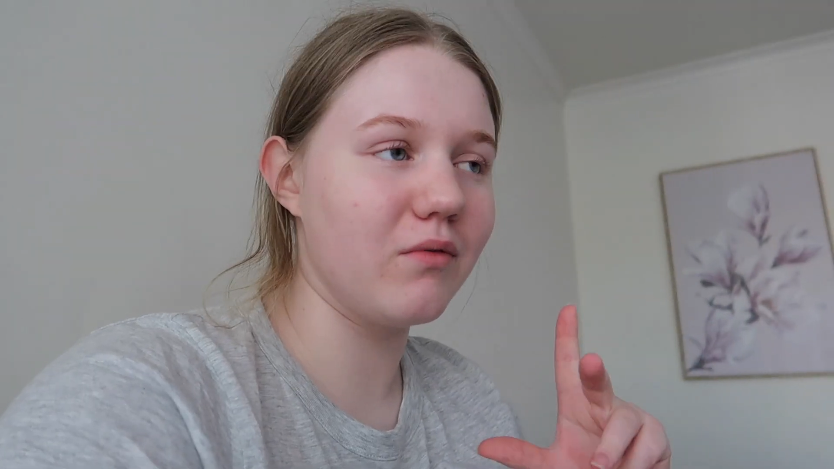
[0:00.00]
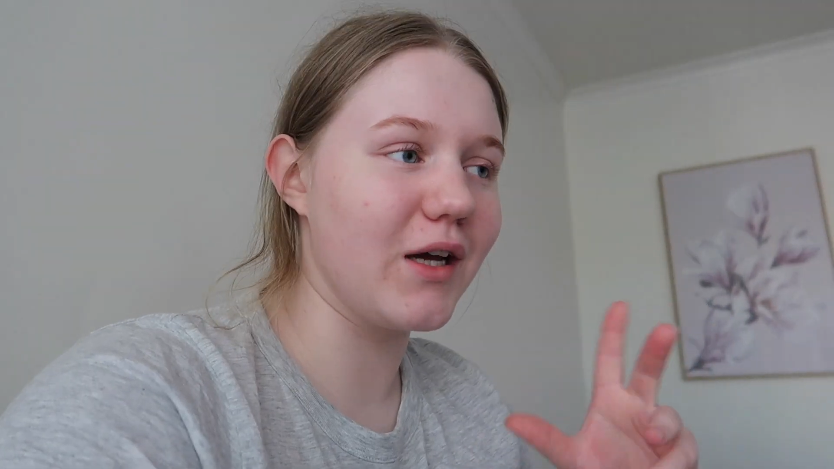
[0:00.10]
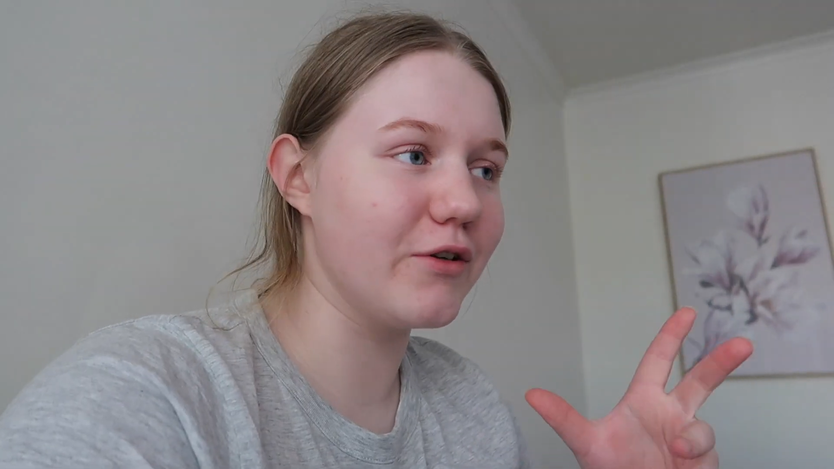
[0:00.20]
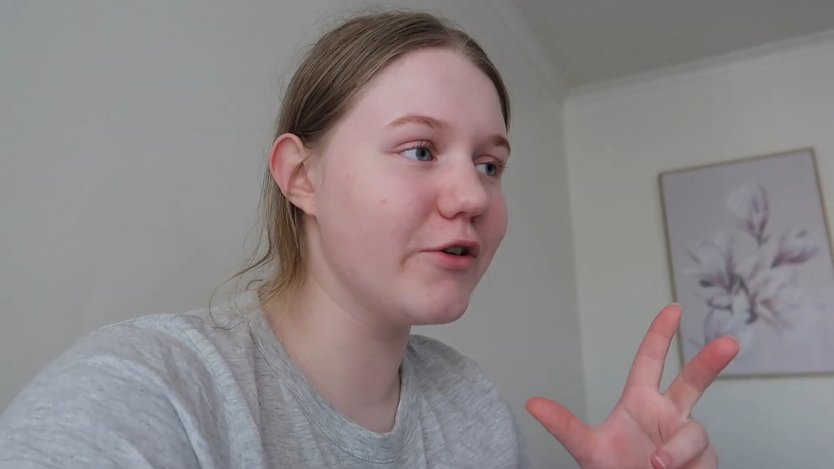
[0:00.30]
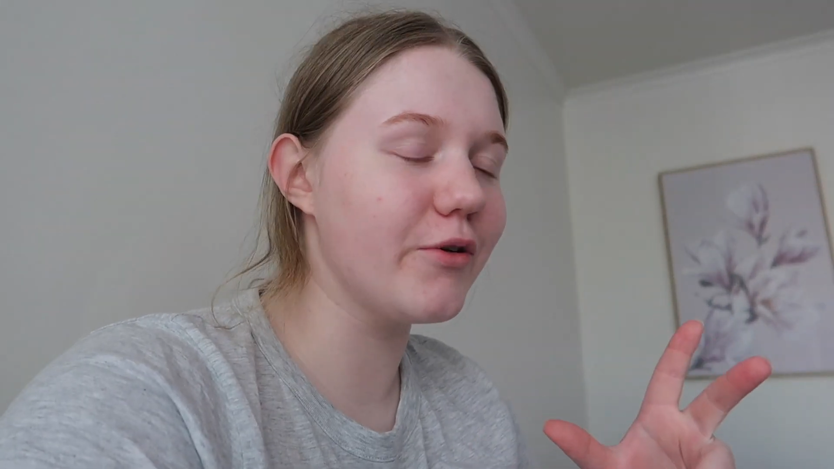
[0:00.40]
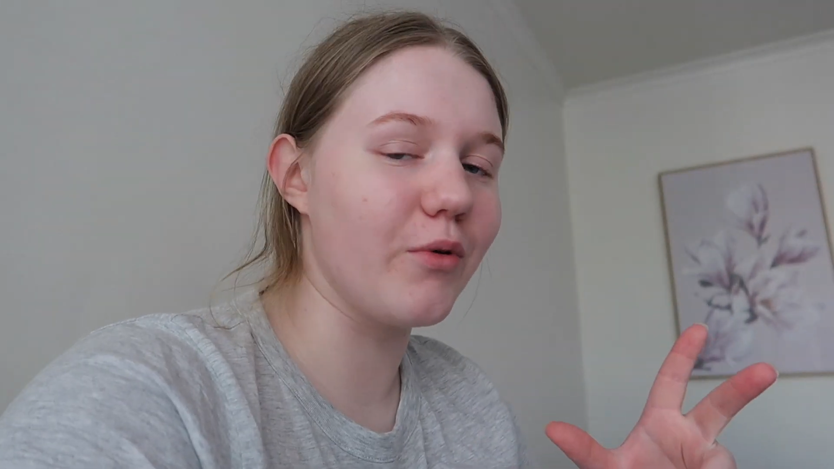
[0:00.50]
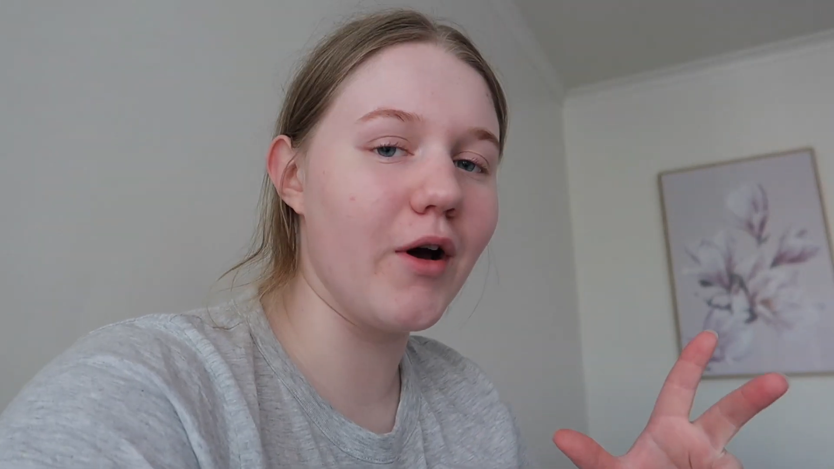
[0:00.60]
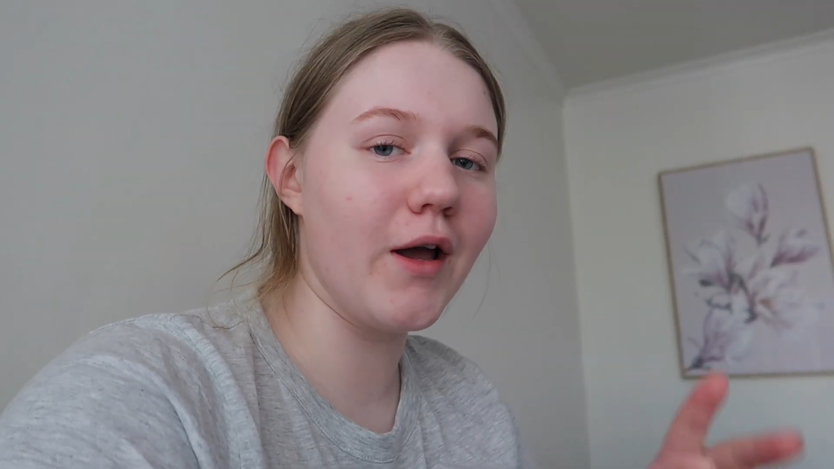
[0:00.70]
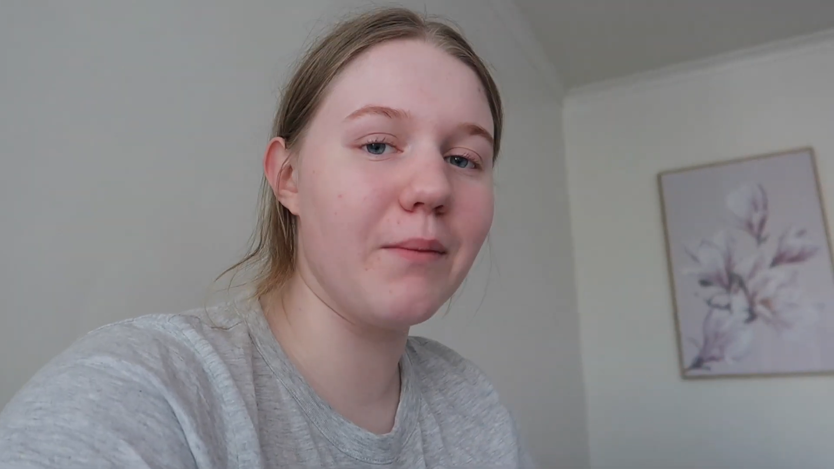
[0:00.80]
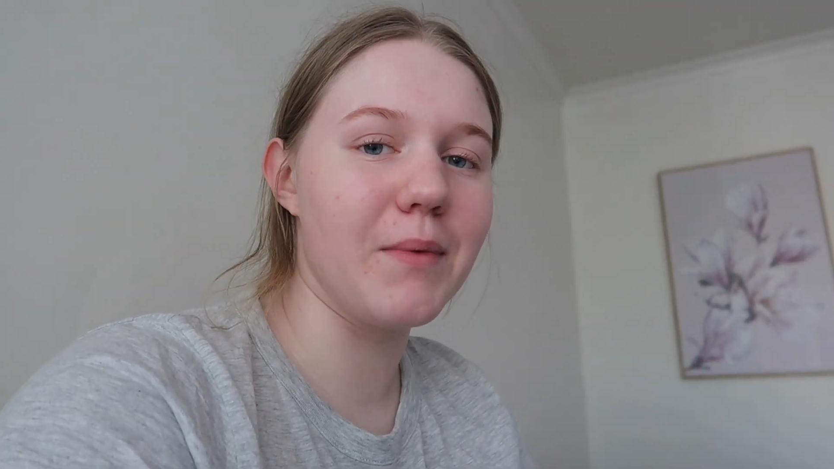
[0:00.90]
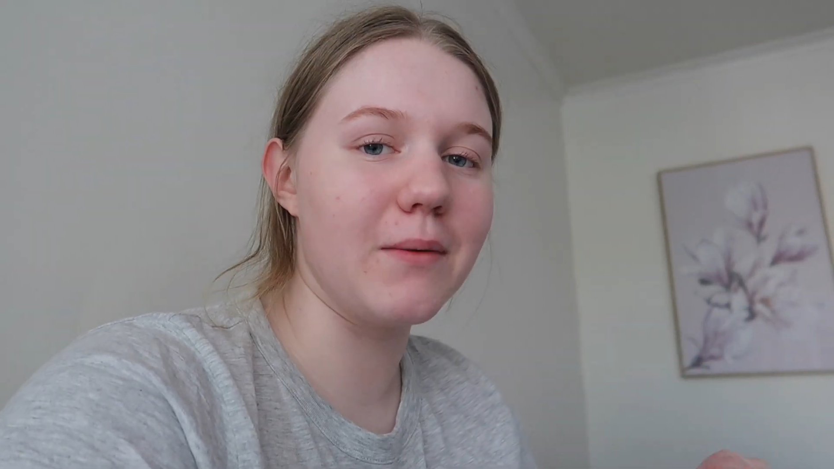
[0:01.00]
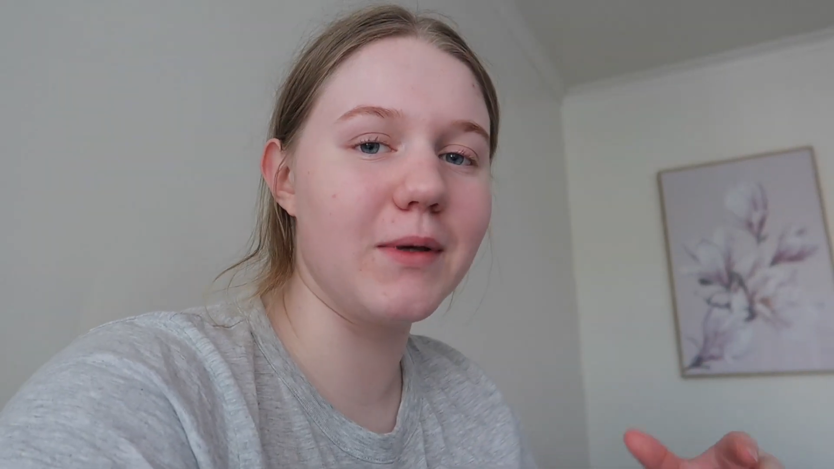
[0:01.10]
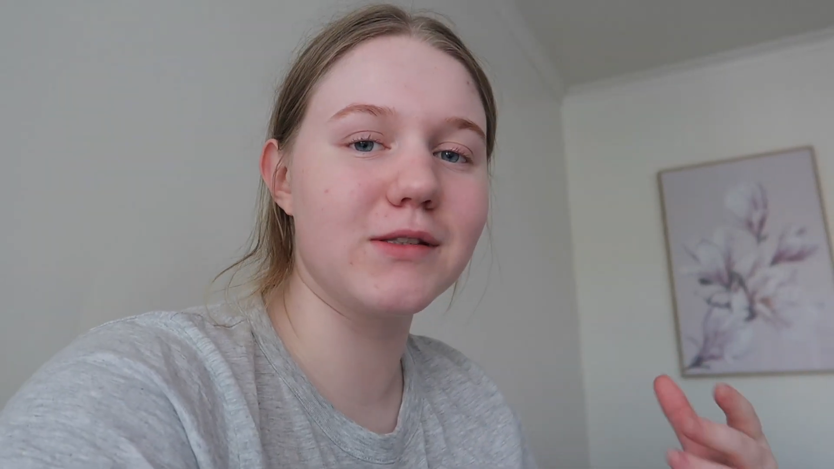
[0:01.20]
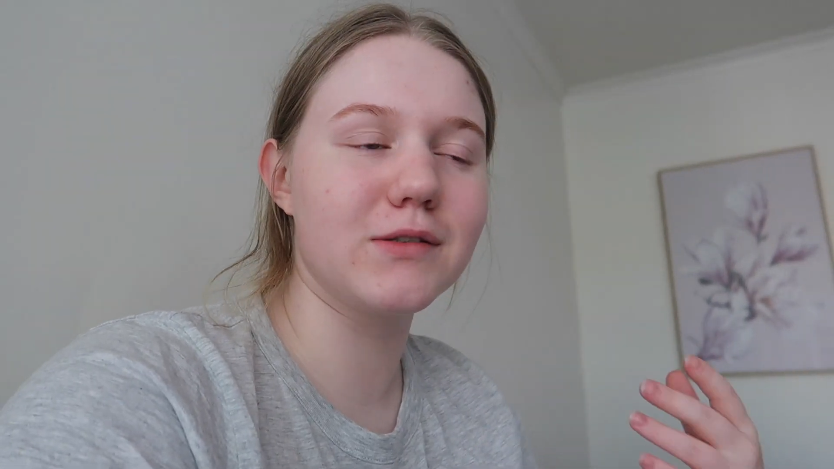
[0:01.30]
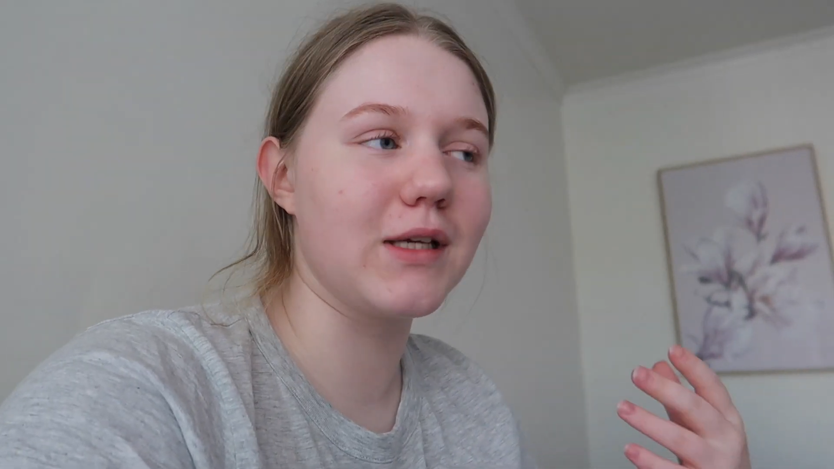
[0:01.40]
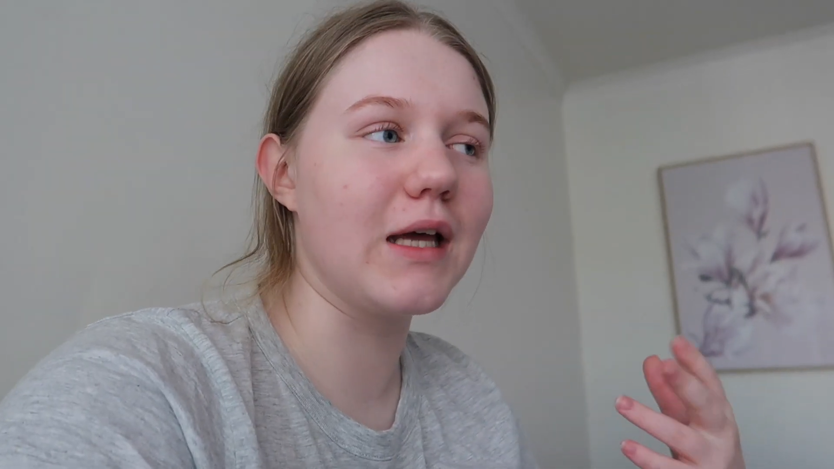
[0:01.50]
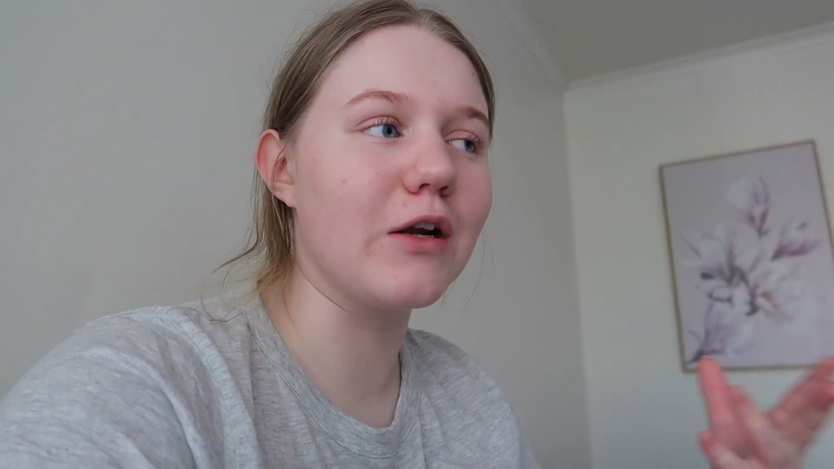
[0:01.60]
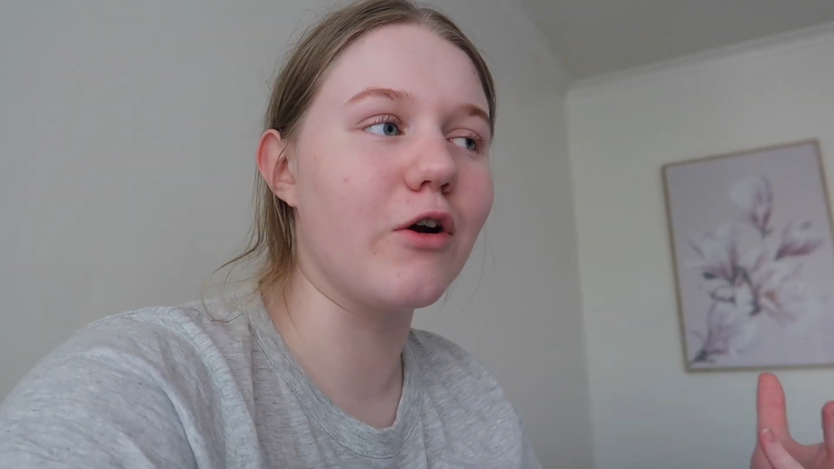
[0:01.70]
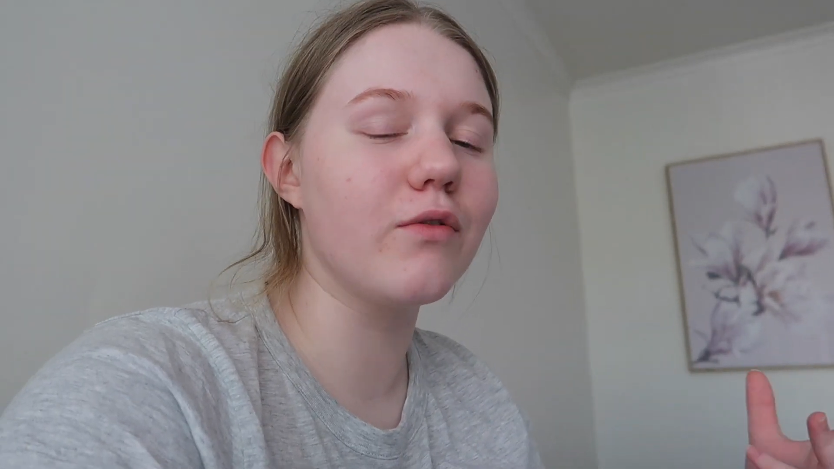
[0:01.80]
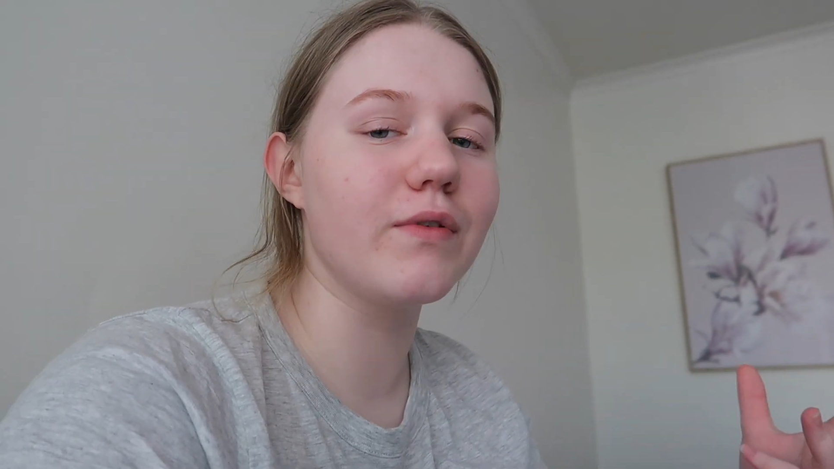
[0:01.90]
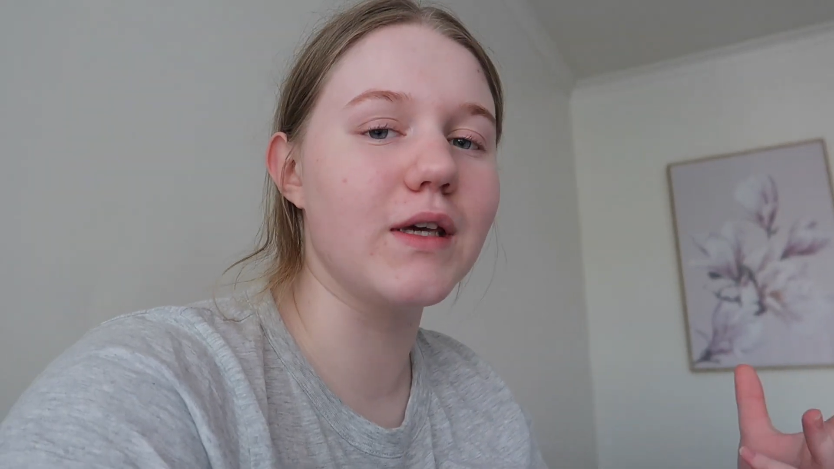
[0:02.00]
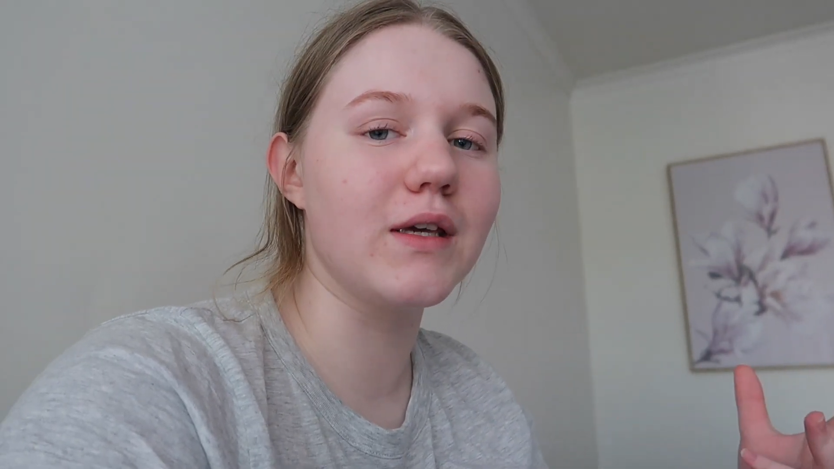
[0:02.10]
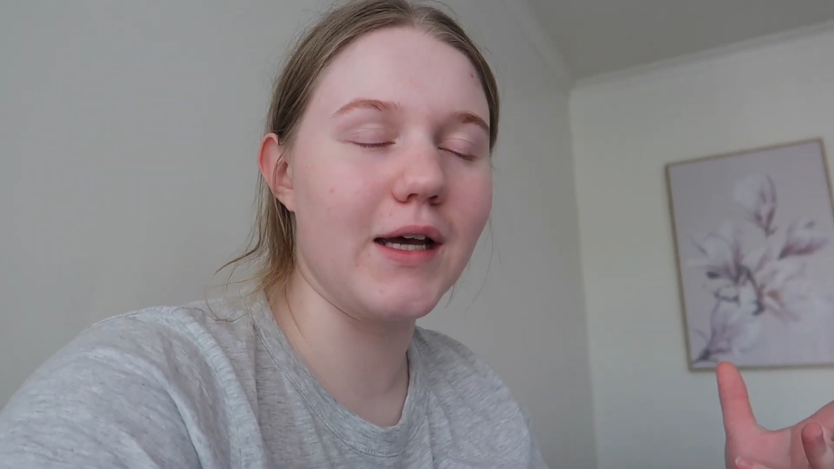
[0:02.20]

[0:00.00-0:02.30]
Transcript: I don't know why. Maybe it's because I had a coffee